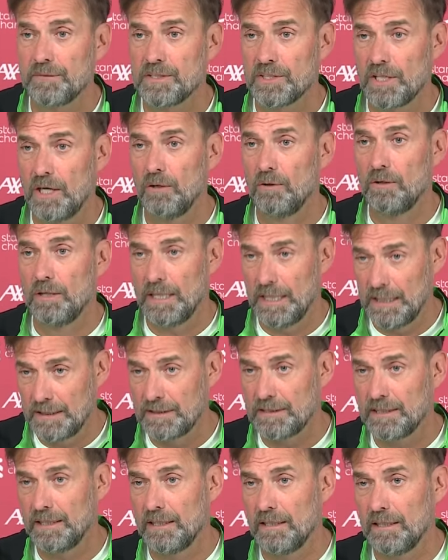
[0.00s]
So
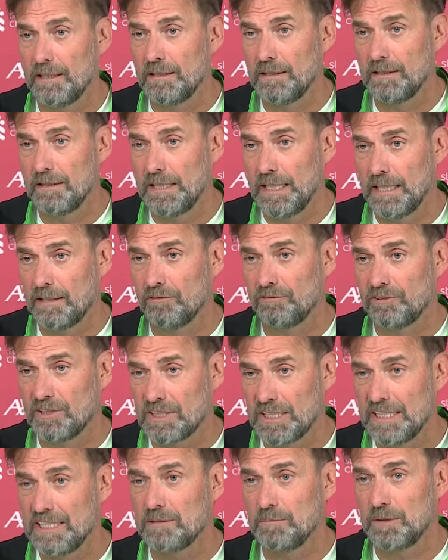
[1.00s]
until the end of the
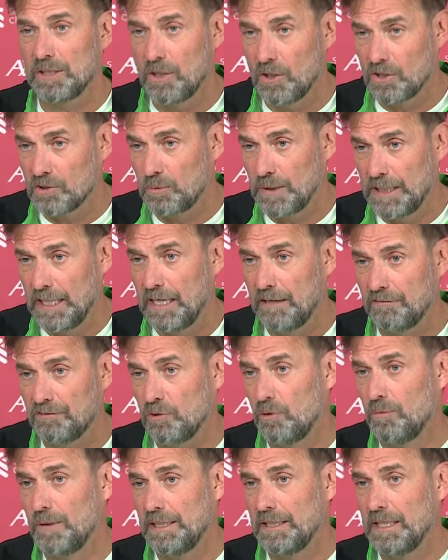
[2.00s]
season, because we have
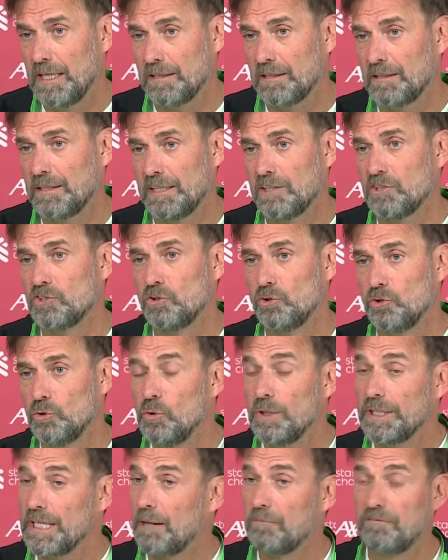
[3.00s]
so many other things to
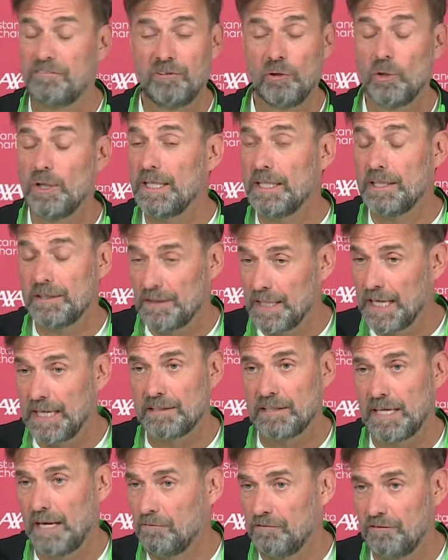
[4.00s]
do, and I'm fully in
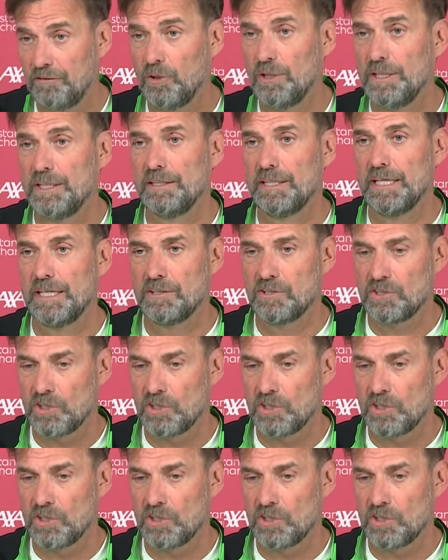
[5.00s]
that.